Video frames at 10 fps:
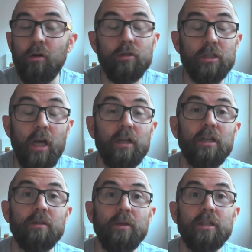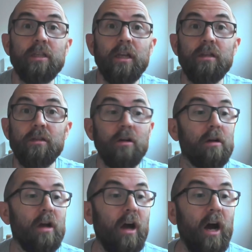just contacted me and said,
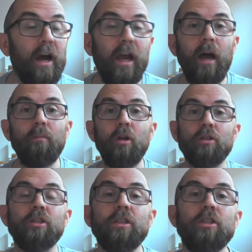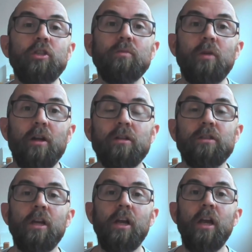look, I am launching this new
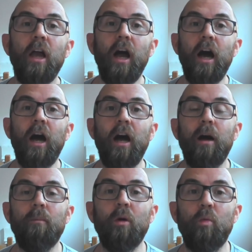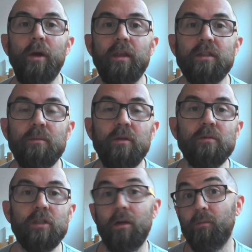product with some
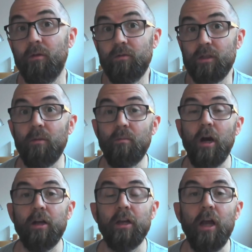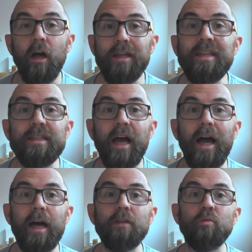marketing colleagues,
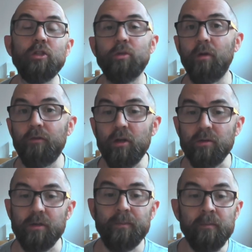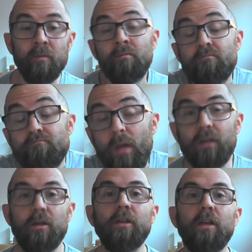and would you review it?
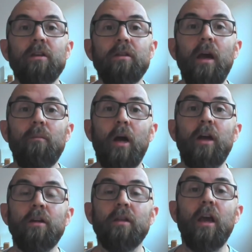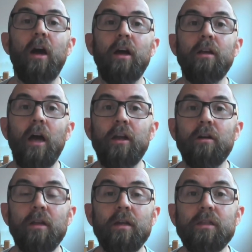So I said, yeah, I know the guy. I know
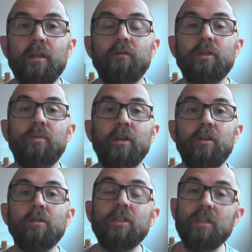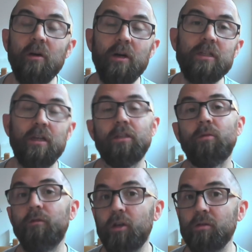that his stuff is pretty good. So I decided to
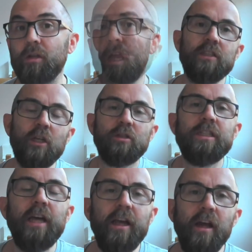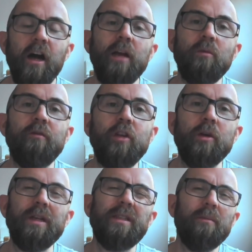review it. So today I'm
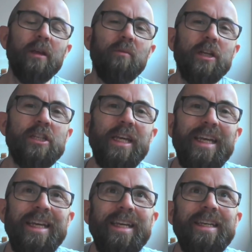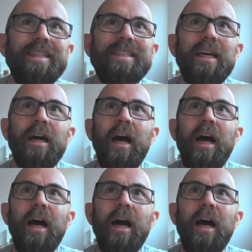reviewing something which is